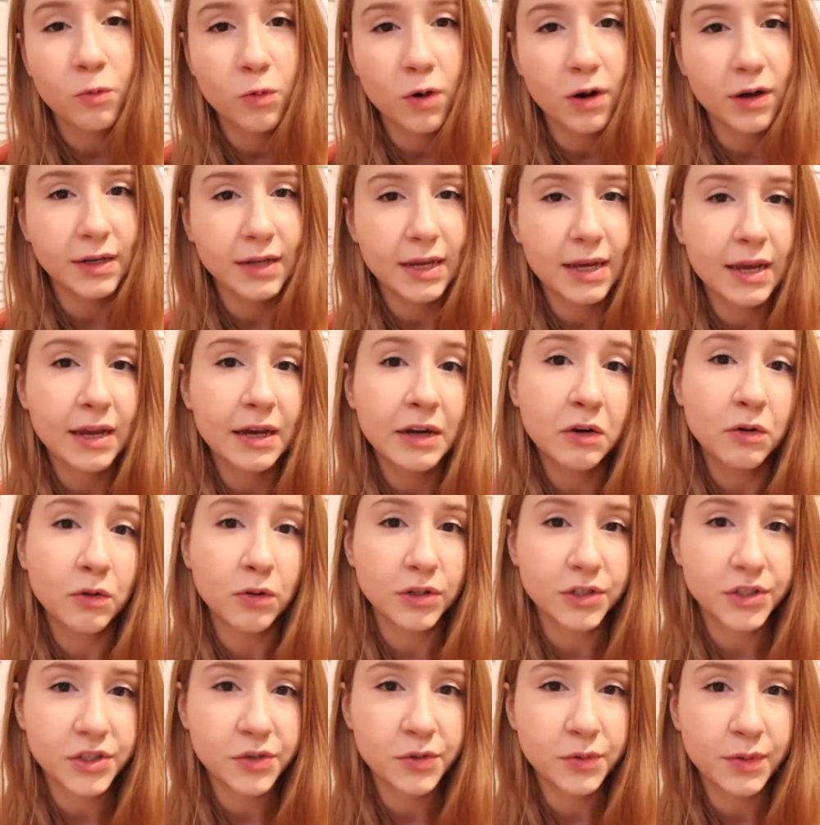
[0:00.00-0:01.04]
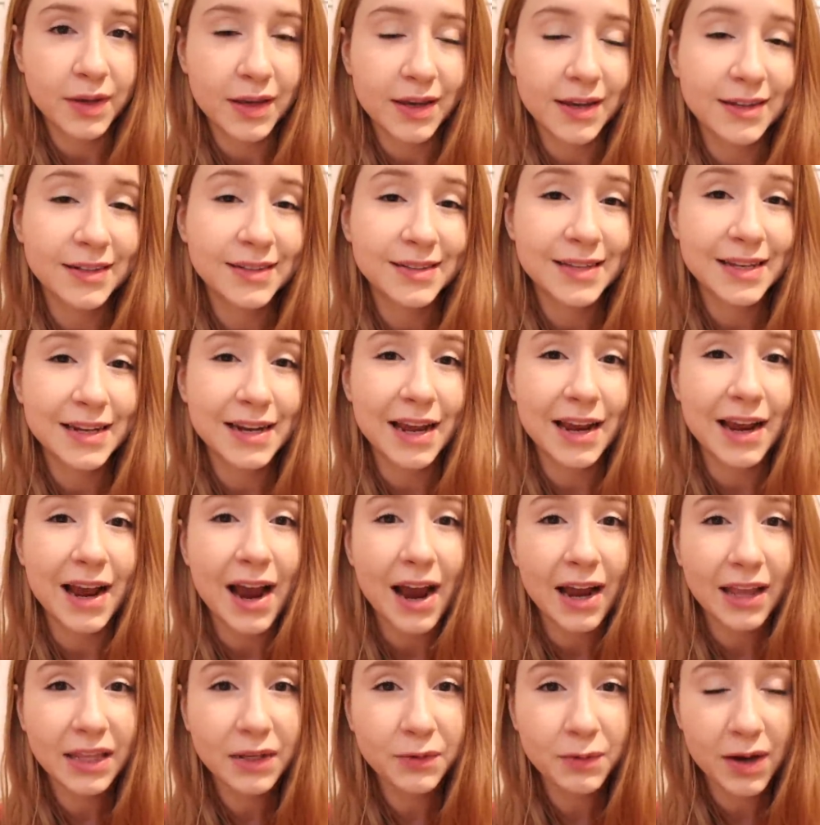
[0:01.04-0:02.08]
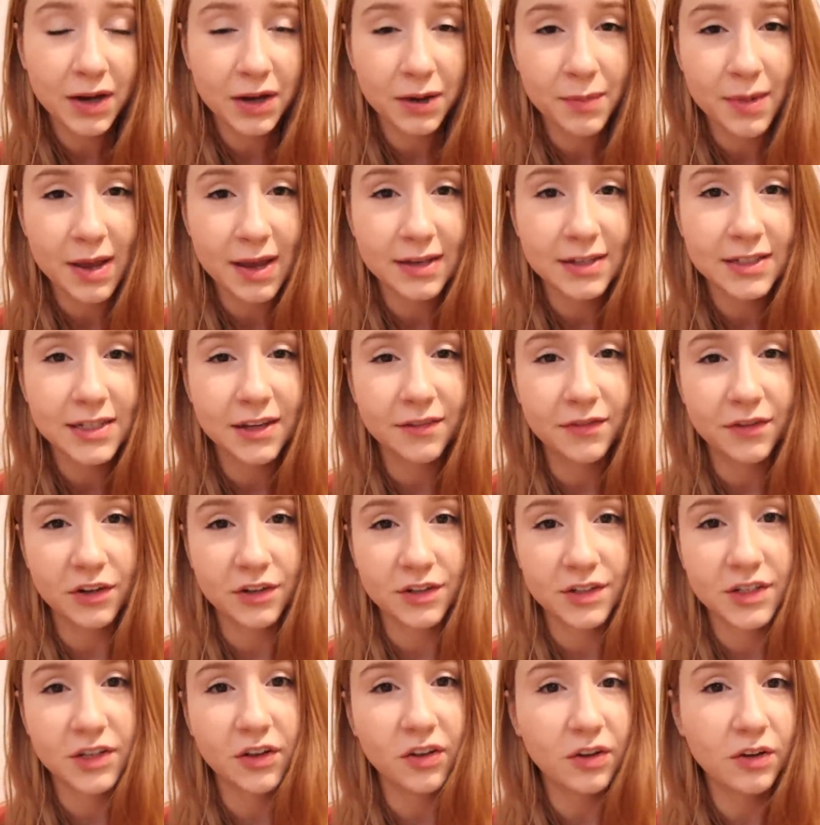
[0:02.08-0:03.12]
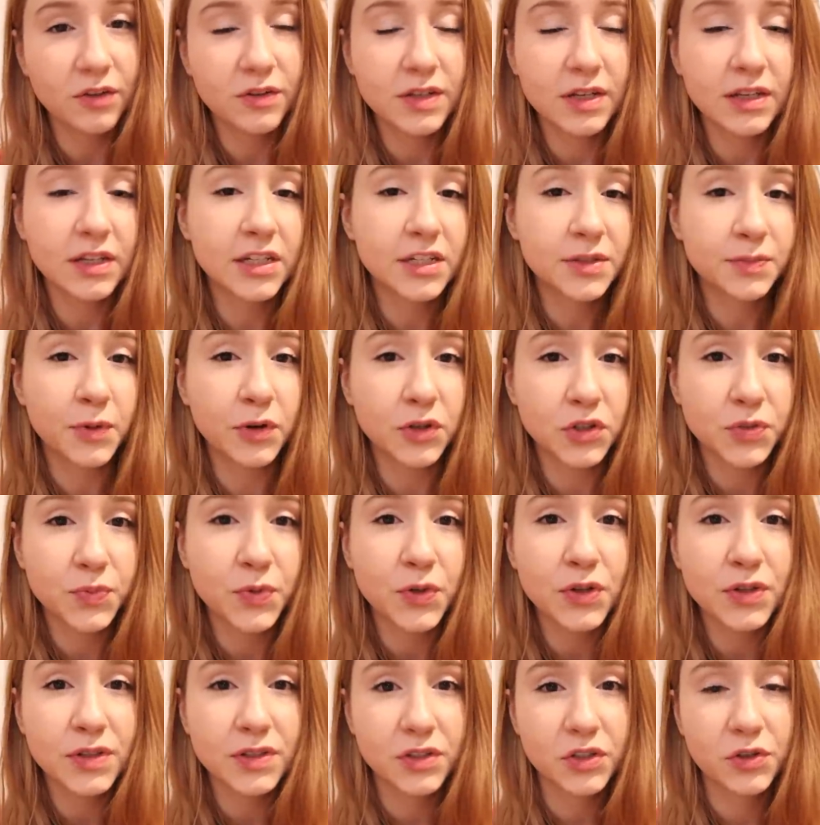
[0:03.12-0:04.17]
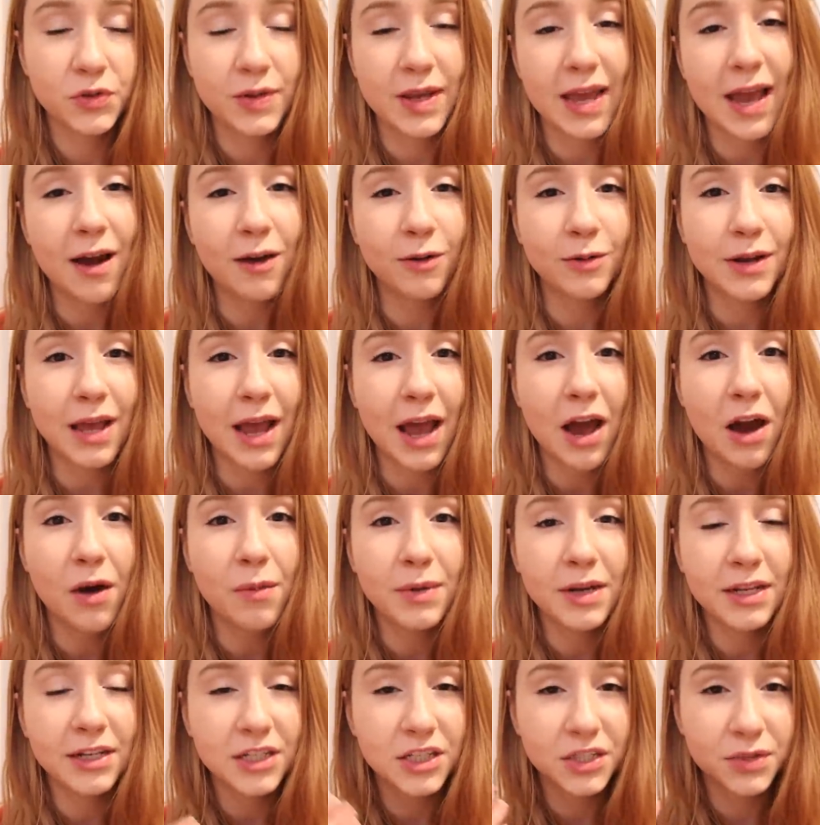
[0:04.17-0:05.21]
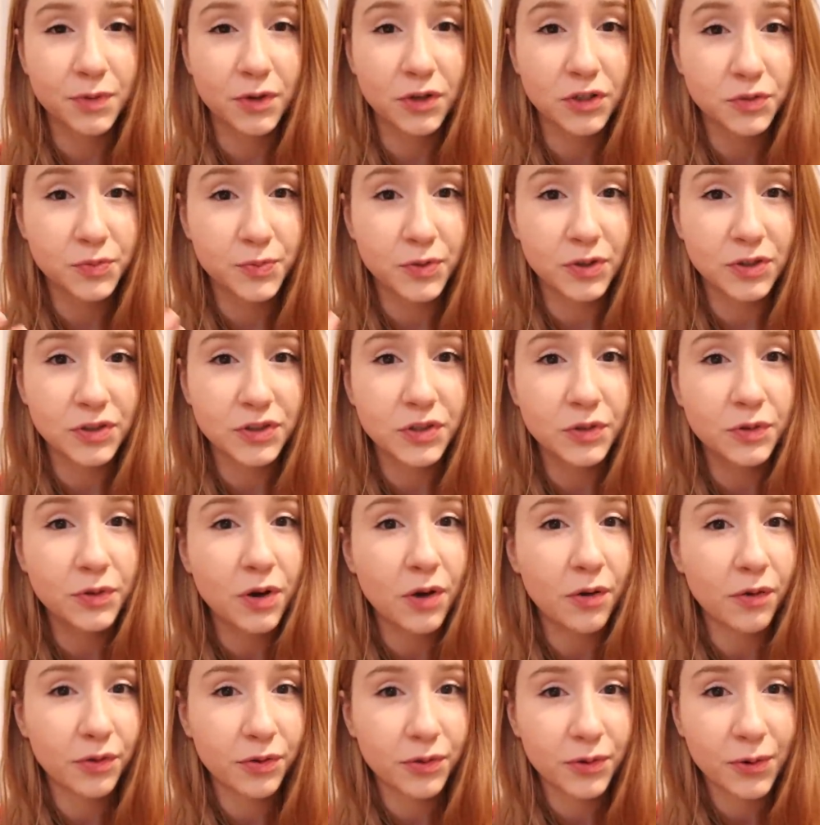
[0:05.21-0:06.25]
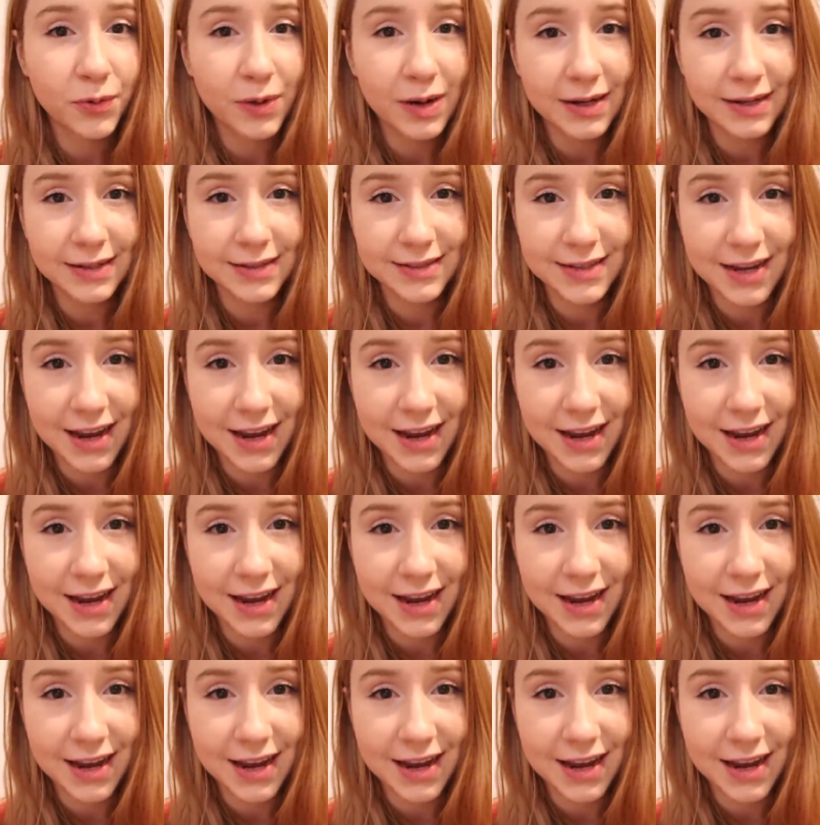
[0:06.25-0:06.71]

one kid or two kids and I highly recommend if you're still using disposables to count how many disposables you go through in a